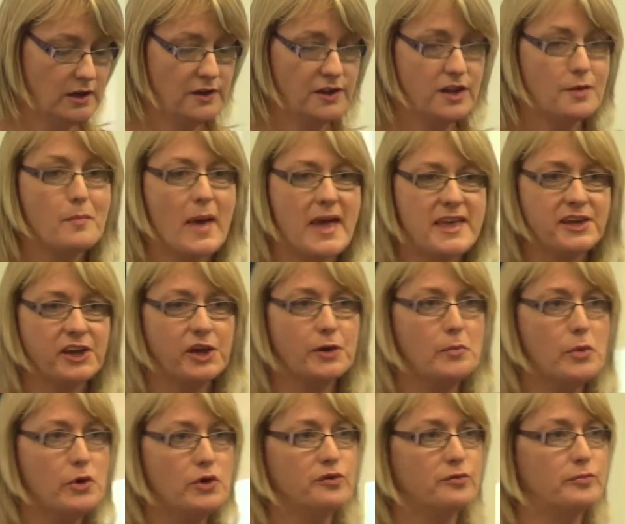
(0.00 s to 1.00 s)
The maker
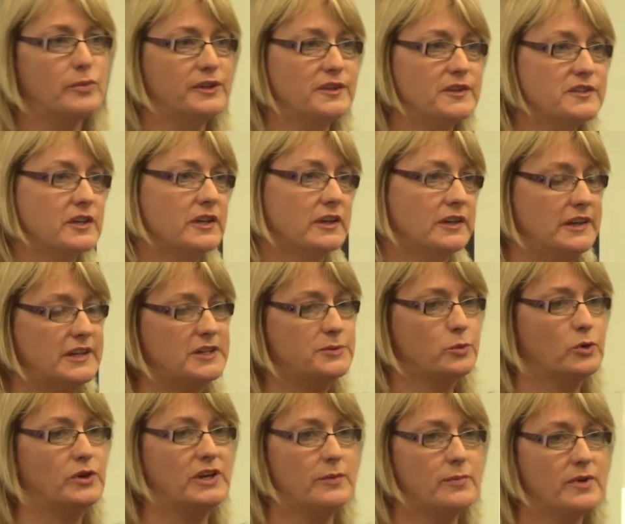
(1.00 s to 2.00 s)
movement is
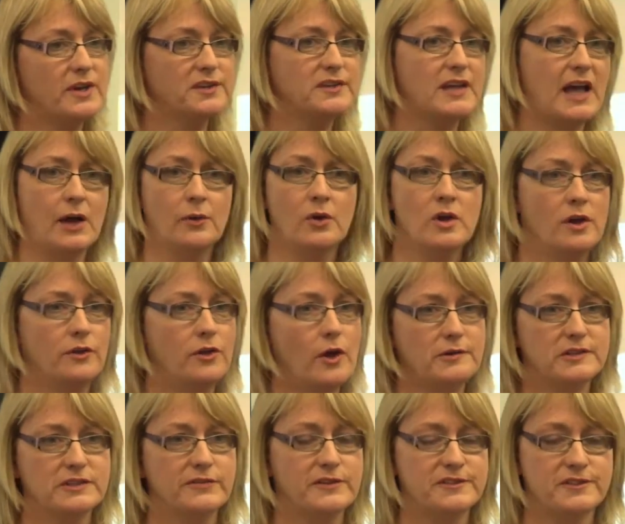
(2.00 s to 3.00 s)
pretty big now.
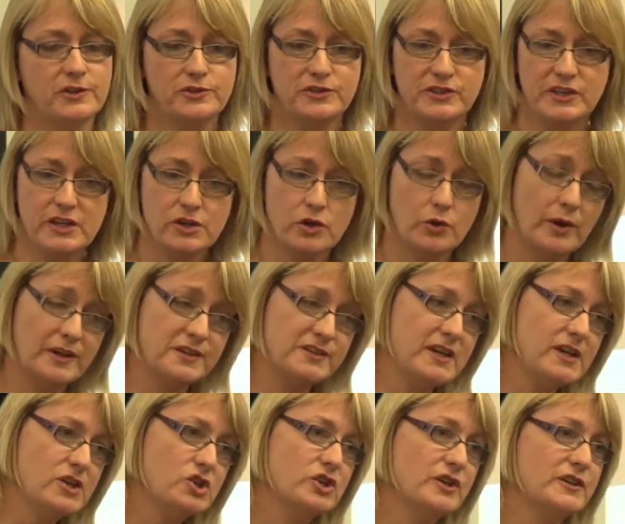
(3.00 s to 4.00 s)
Those of us who are
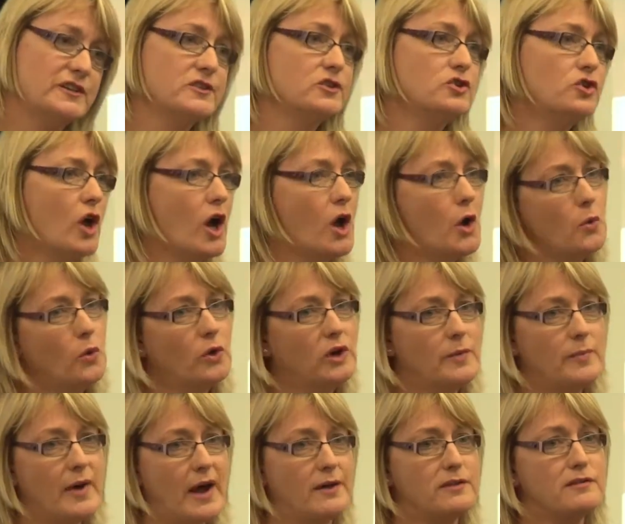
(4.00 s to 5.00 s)
teachers know all
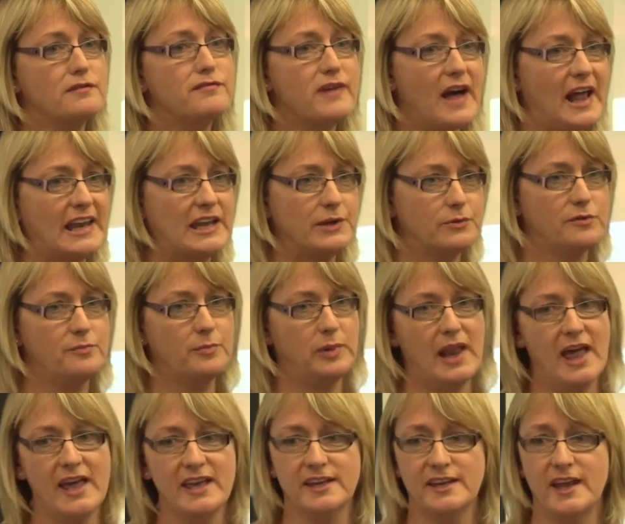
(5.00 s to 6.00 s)
about the value of
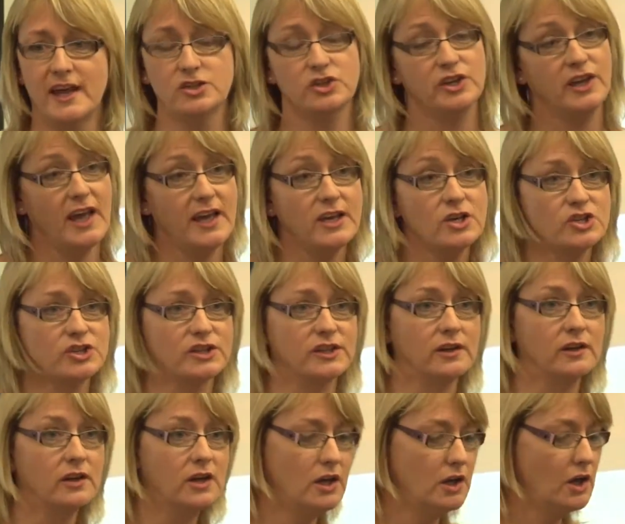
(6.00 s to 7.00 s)
play in education.
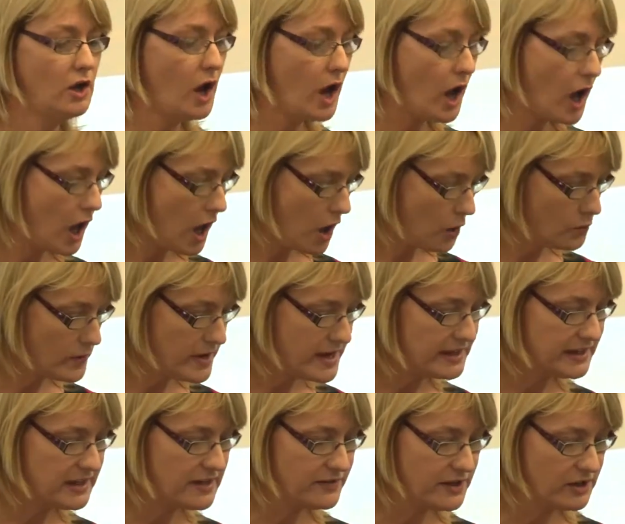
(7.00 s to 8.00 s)
Are we
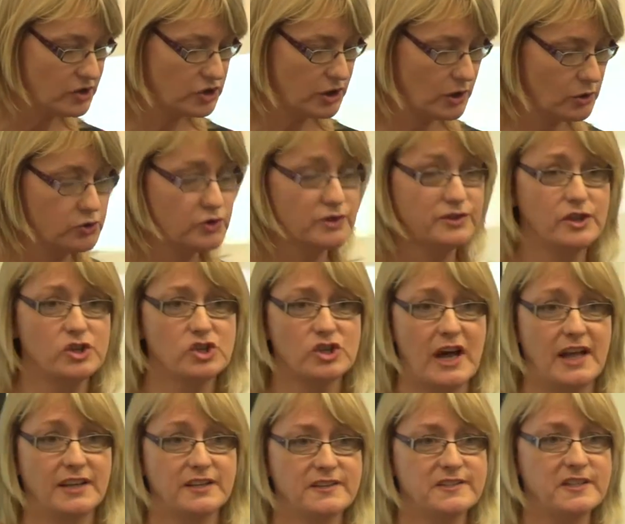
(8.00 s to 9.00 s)
giving children the
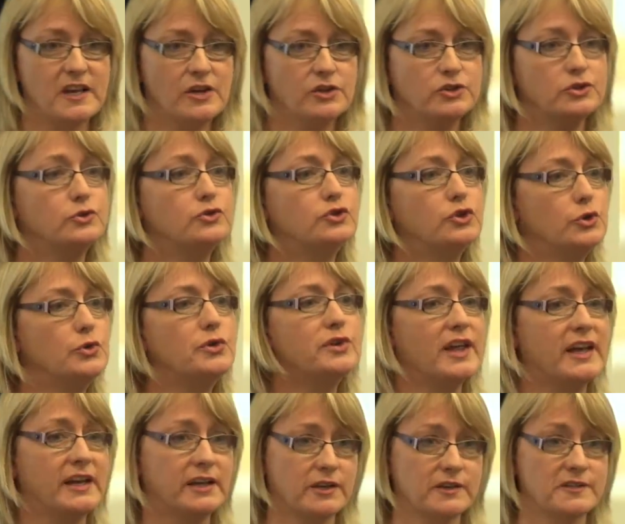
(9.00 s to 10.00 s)
chance to do
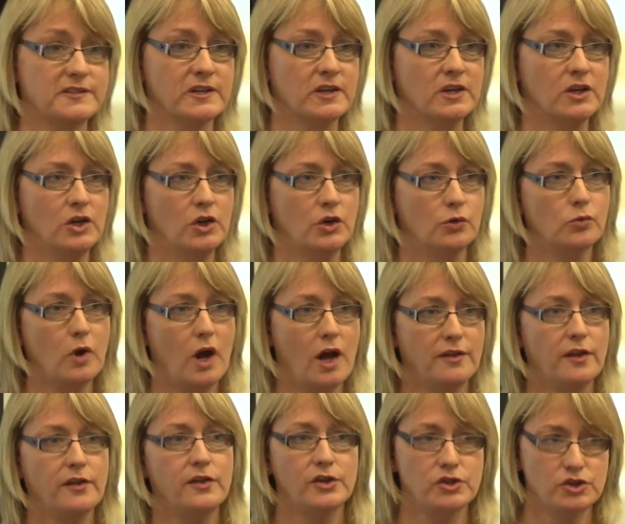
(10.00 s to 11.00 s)
things
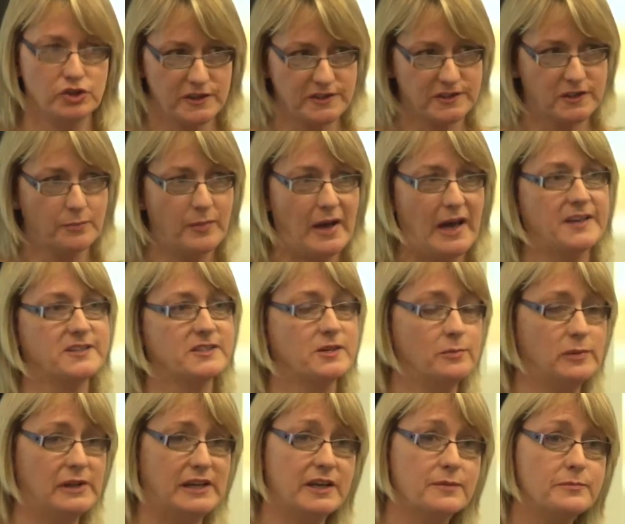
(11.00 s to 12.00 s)
rather than just to
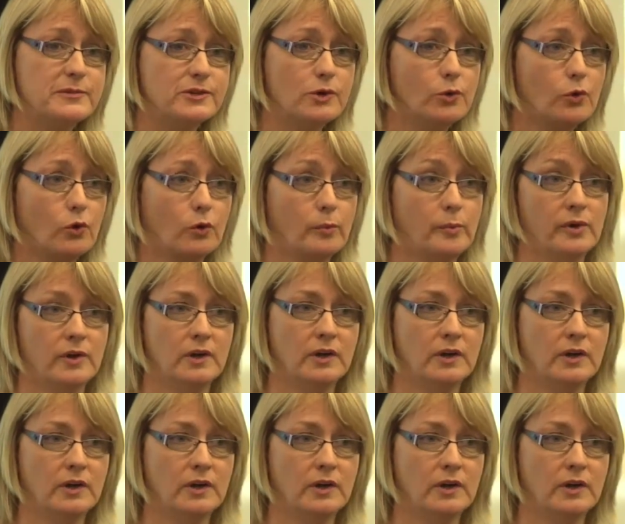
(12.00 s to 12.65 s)
passively absorb?